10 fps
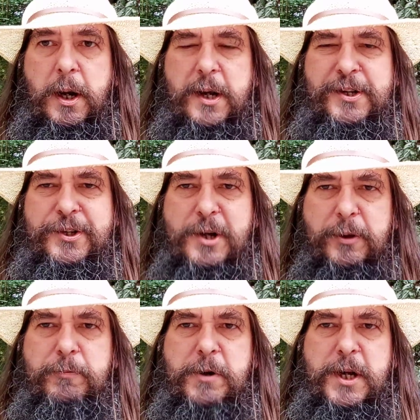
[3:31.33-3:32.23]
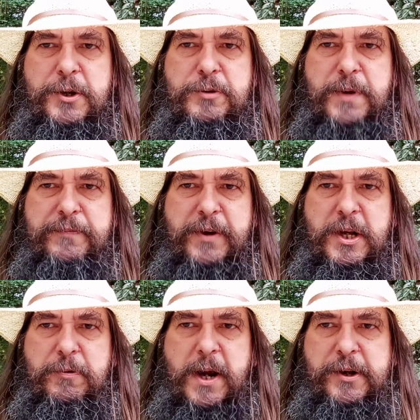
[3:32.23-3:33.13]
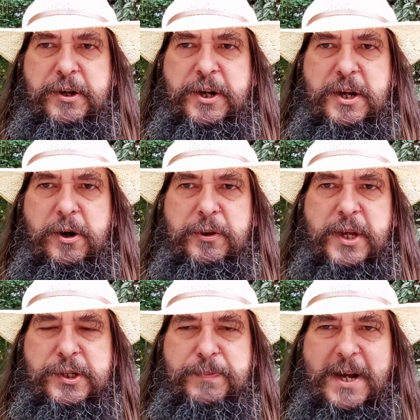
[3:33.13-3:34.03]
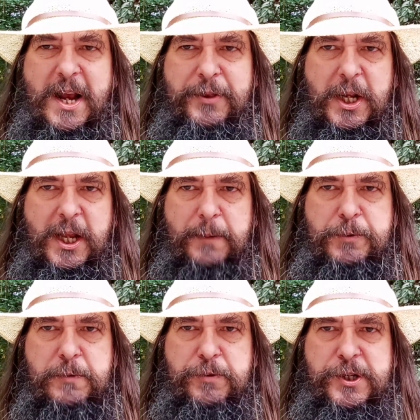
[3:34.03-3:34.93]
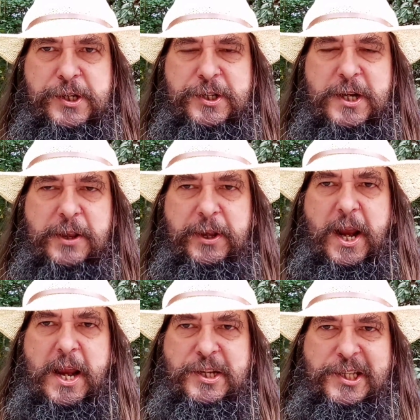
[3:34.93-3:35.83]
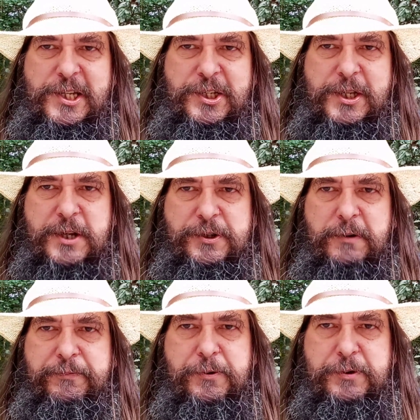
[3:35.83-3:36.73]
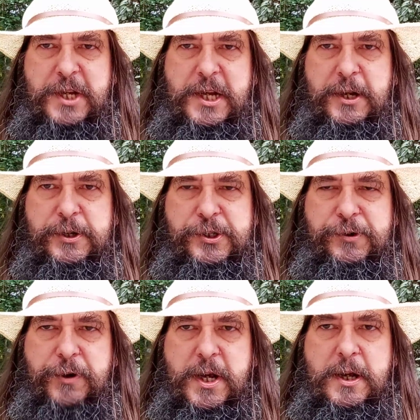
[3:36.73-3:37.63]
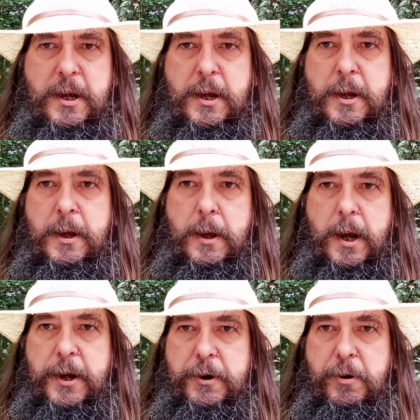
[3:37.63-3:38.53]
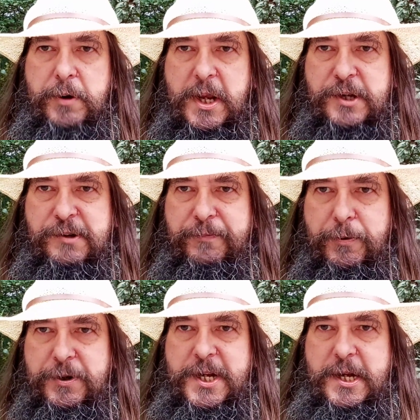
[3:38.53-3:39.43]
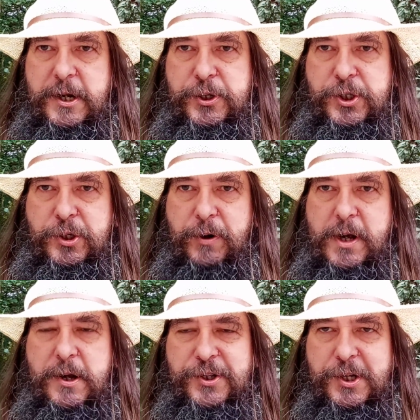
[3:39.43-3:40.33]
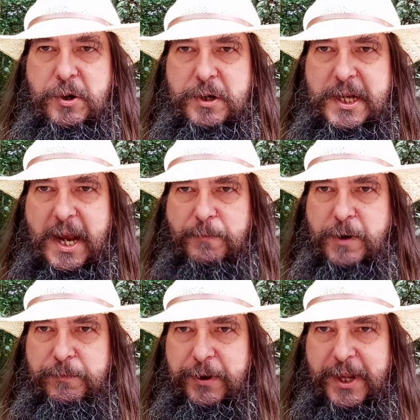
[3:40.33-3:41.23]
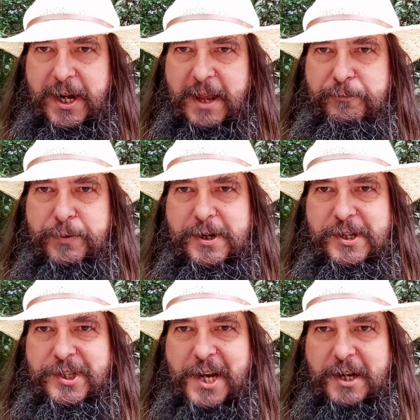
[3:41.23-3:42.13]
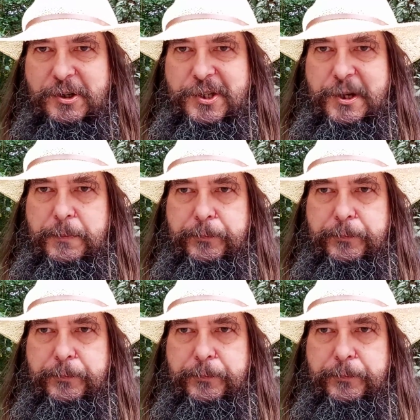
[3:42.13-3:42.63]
It's not the one I do my video editing on. That's my other laptop, which is another Asus. That's got a 14-inch screen, and it only has a 14-inch screen because I couldn't get one with an 11.6.